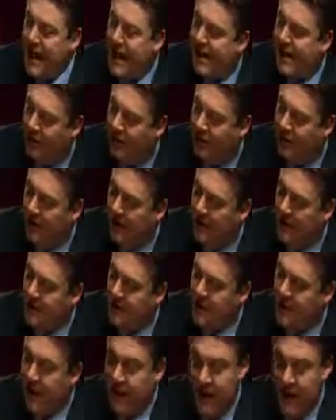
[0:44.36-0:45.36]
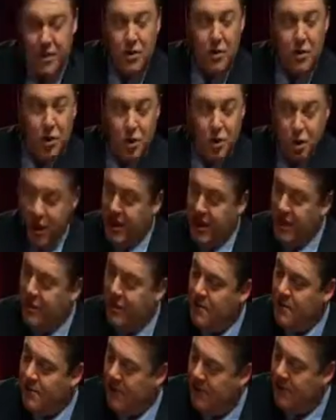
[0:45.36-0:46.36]
analyze, again, your
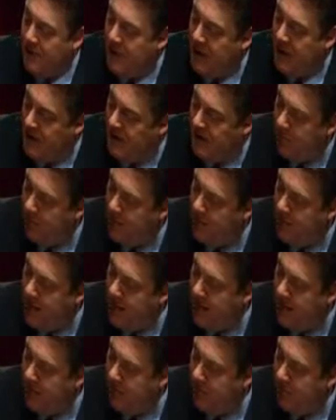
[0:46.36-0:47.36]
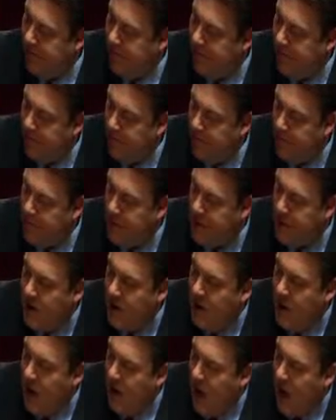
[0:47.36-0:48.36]
genuine bill that we have right here in front of us.
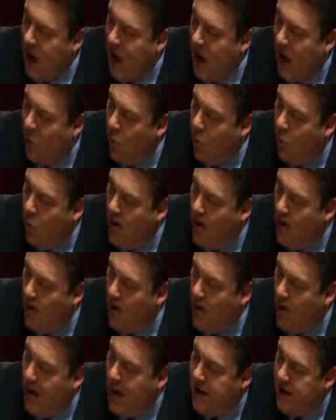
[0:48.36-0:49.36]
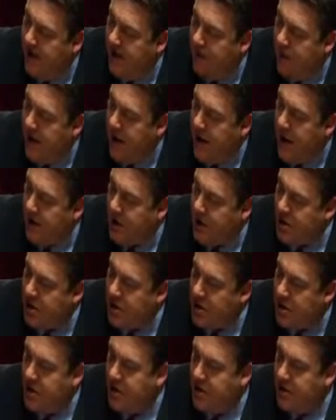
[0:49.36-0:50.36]
What are you paying for, and how much
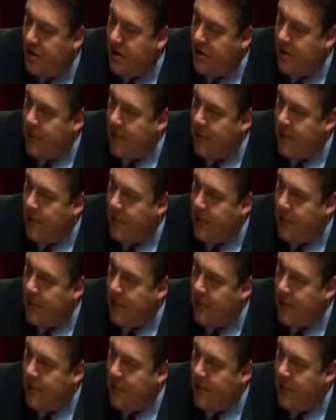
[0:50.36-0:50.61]
do you think you're